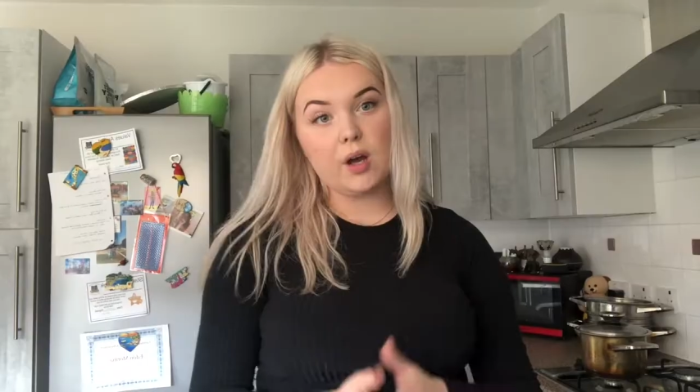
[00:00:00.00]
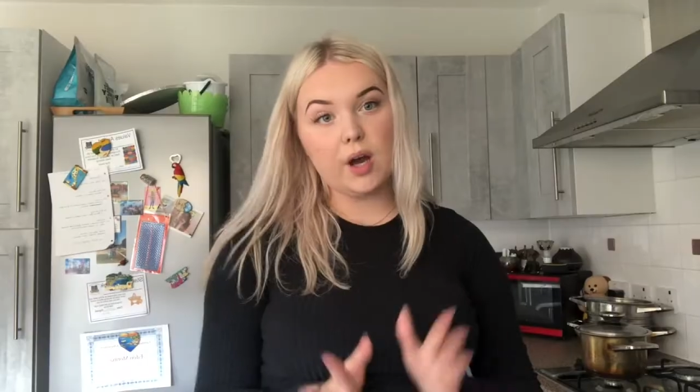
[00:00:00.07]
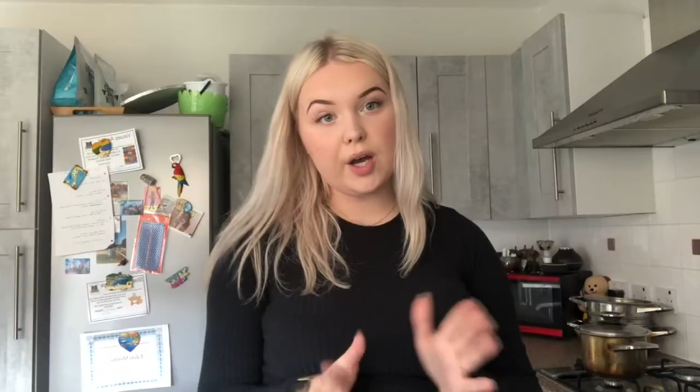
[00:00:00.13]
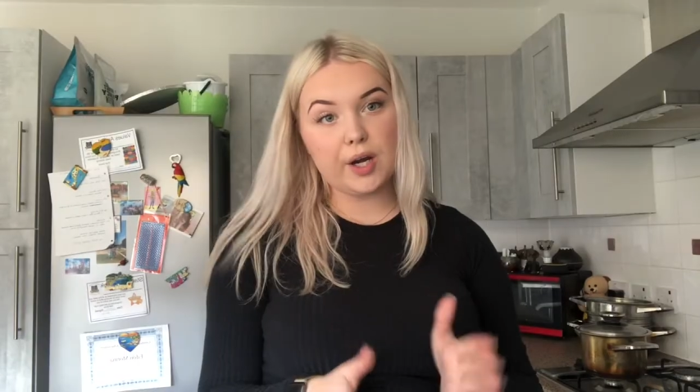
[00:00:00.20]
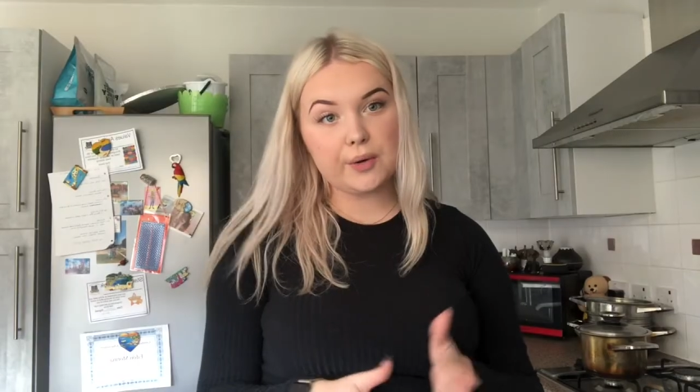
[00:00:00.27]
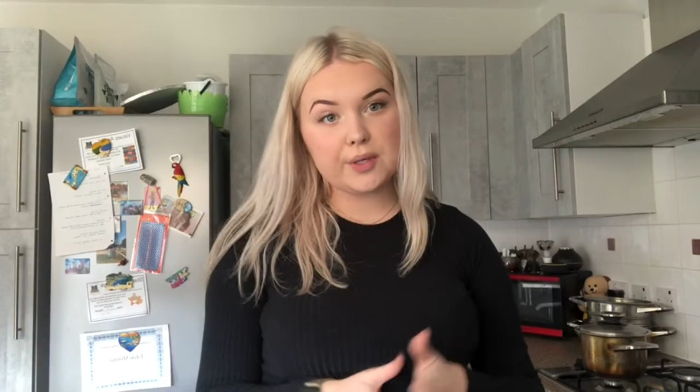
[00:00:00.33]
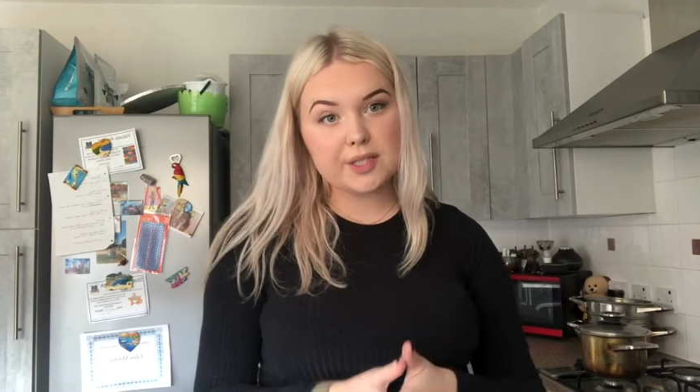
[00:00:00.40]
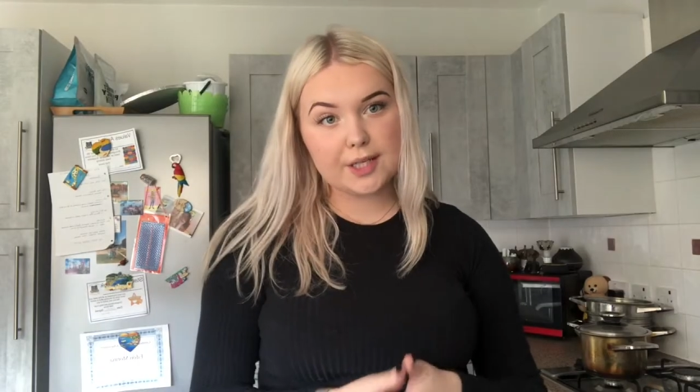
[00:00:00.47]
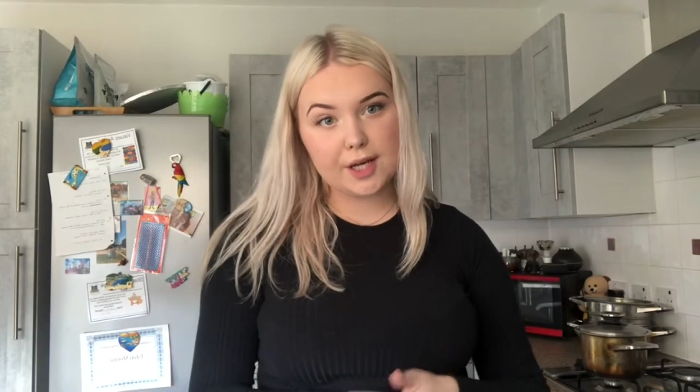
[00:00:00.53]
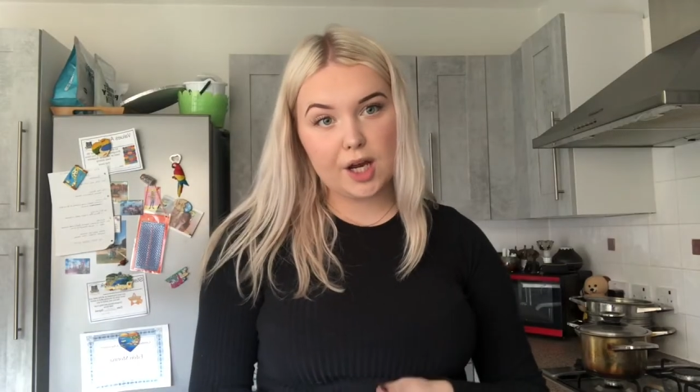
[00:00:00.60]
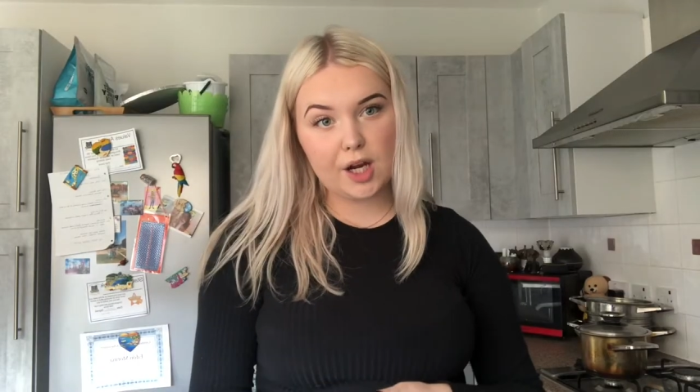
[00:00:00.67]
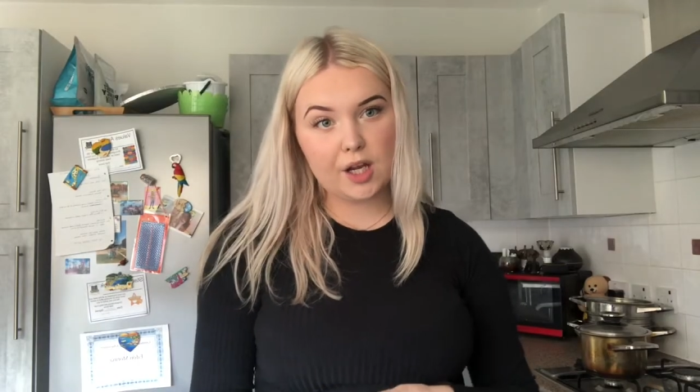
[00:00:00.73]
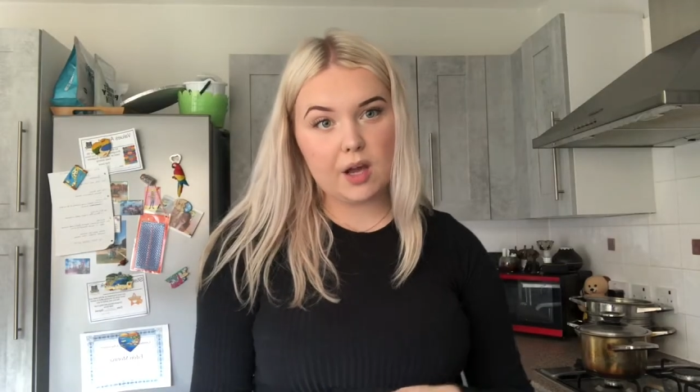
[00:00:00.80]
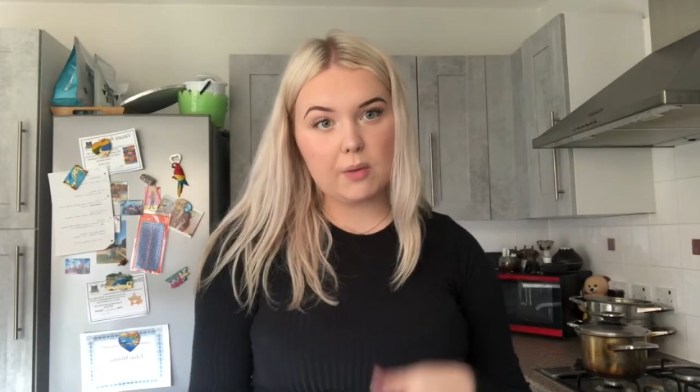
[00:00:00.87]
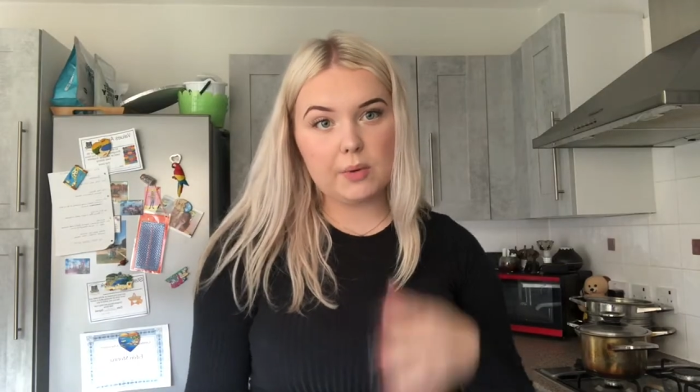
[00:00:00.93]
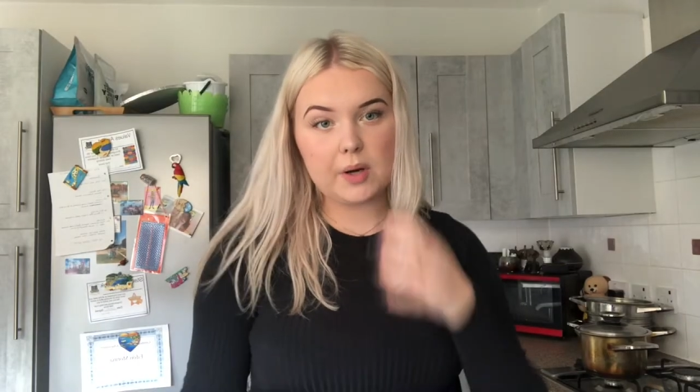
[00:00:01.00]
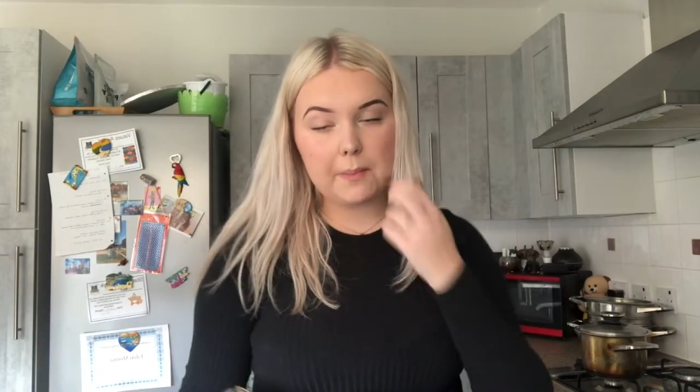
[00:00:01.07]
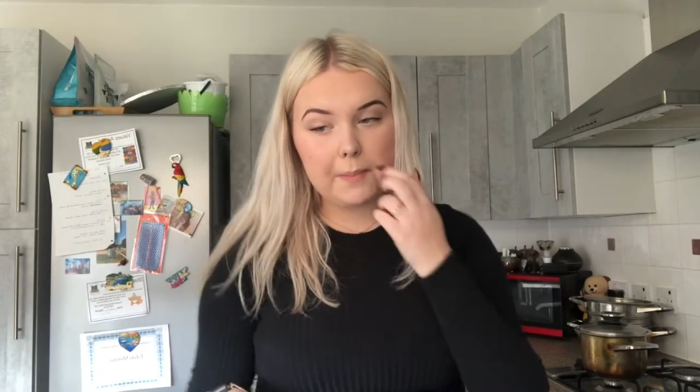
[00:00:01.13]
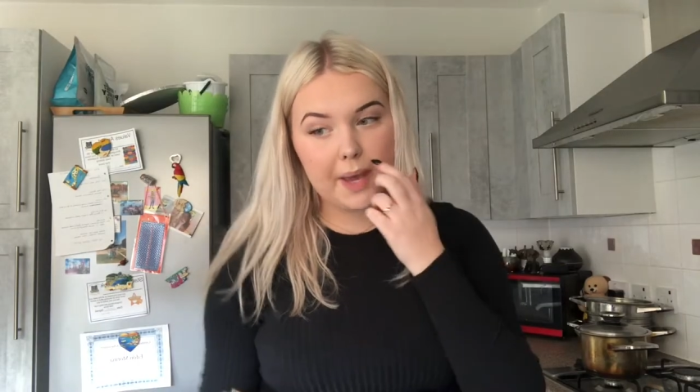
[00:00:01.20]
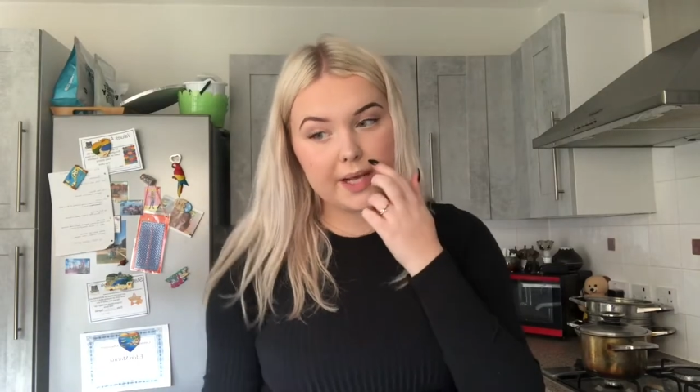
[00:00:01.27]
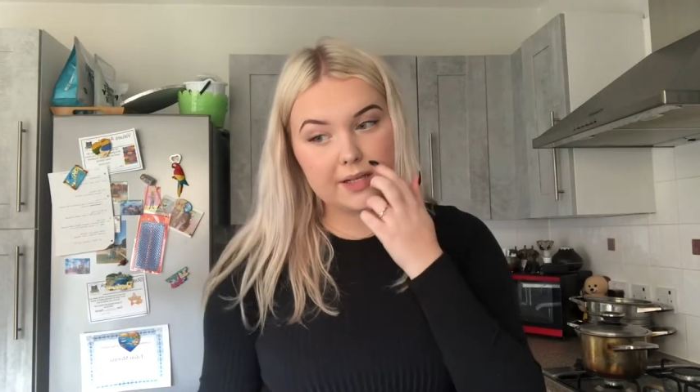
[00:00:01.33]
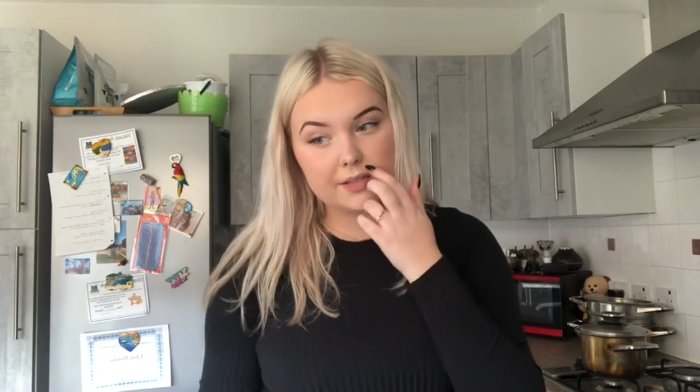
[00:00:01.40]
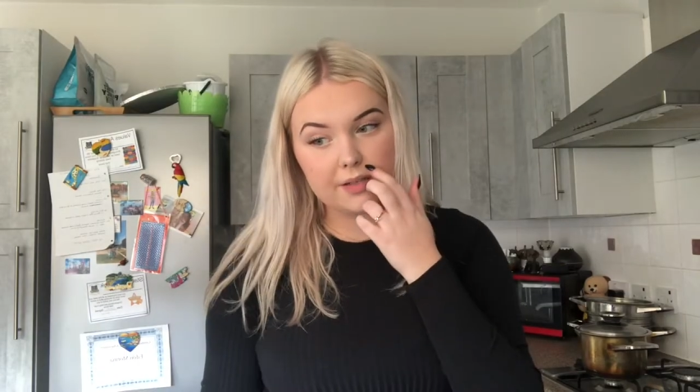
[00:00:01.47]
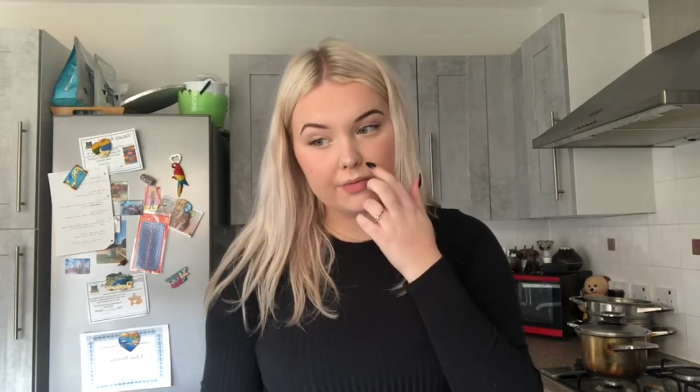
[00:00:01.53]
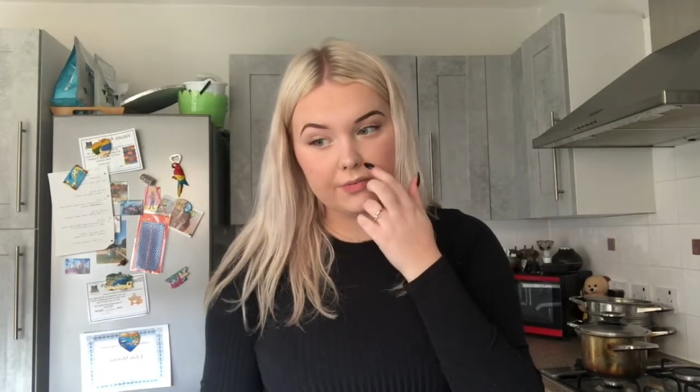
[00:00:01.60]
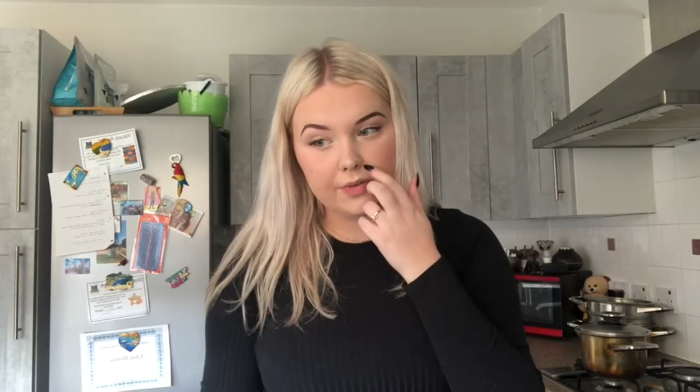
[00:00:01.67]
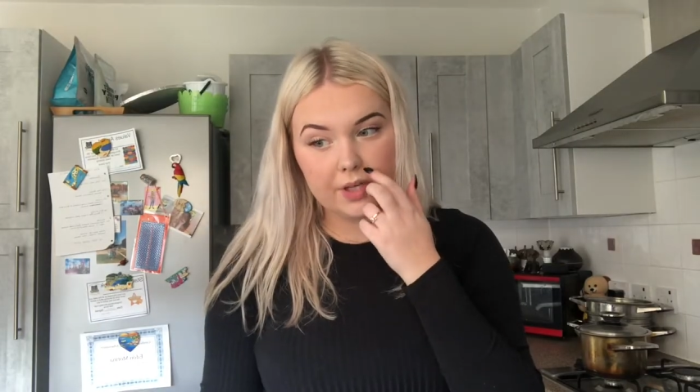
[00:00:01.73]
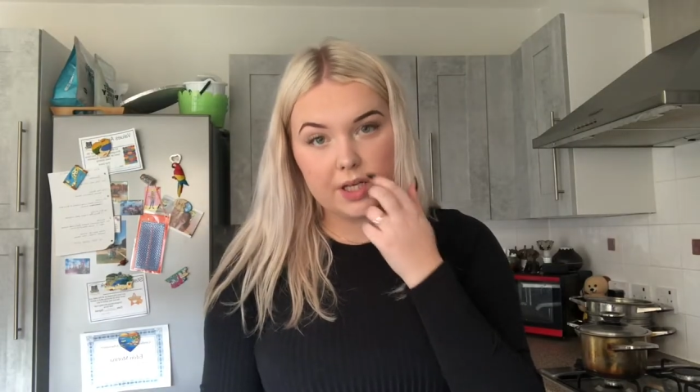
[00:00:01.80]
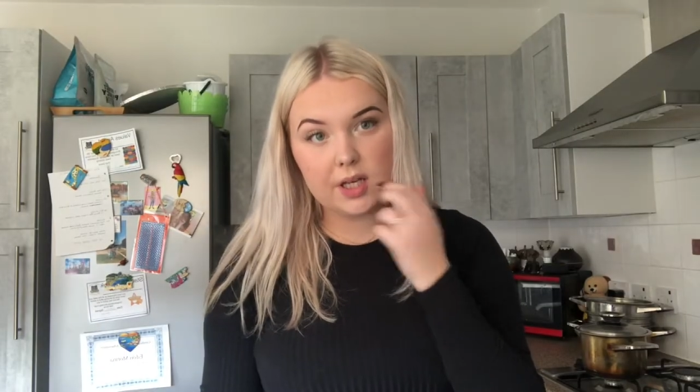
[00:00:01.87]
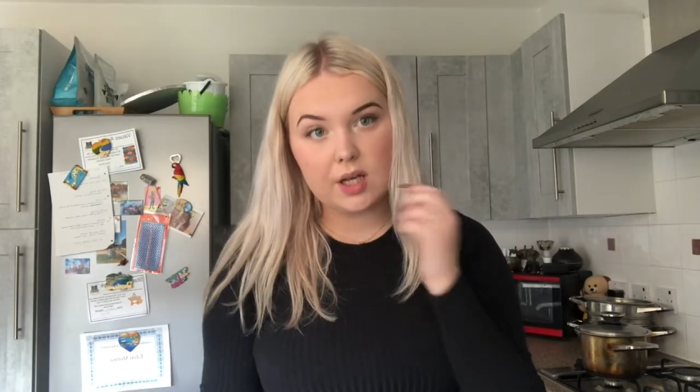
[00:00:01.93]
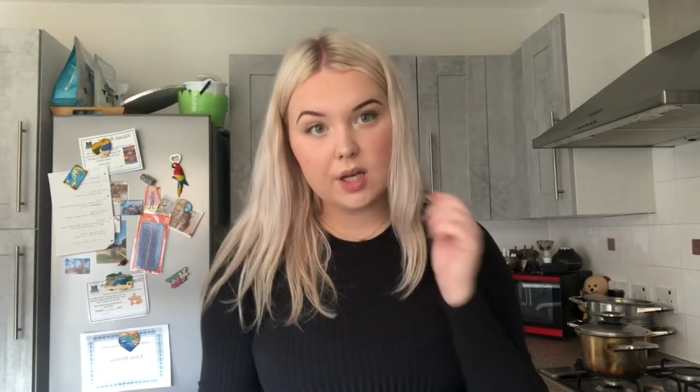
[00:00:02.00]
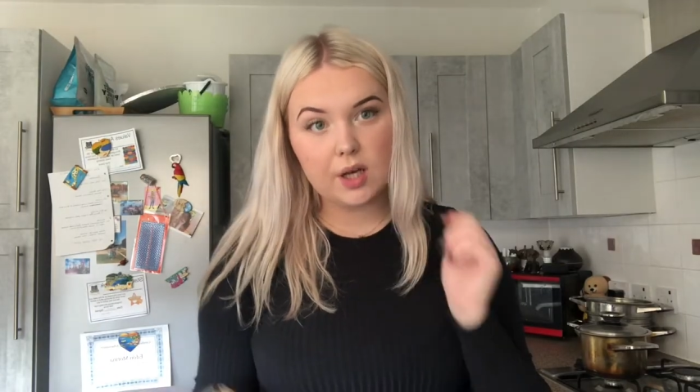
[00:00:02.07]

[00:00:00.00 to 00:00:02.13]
I know I said earlier I want to bake something.